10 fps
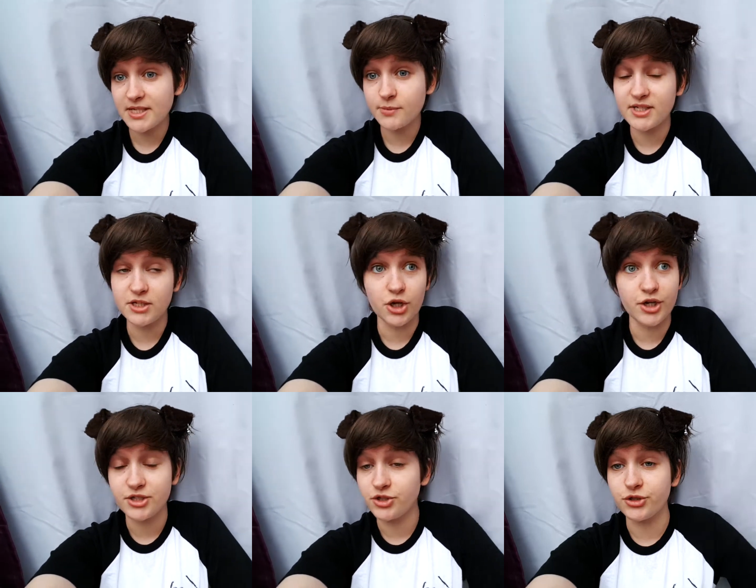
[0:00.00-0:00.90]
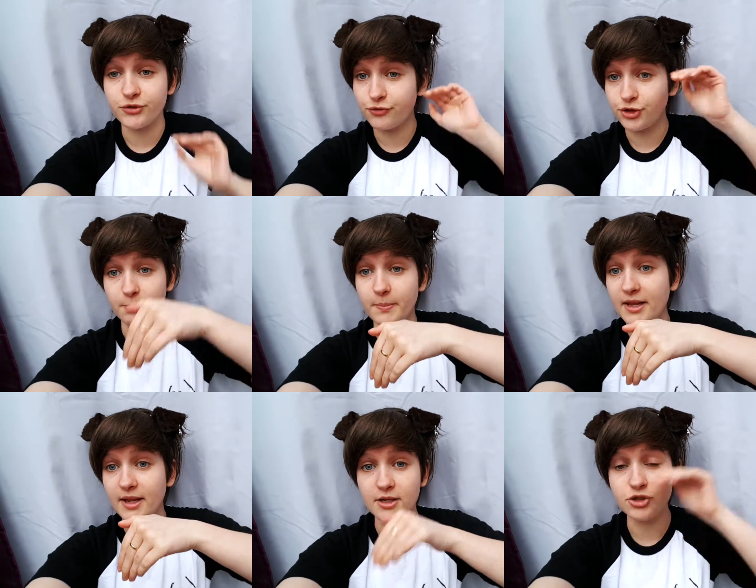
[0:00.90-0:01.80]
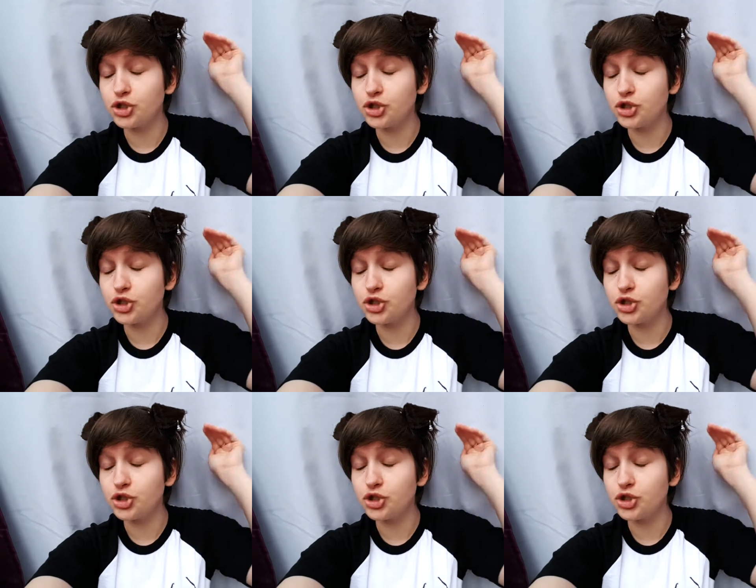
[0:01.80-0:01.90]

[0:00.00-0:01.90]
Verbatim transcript: best way to learn is just jump in there.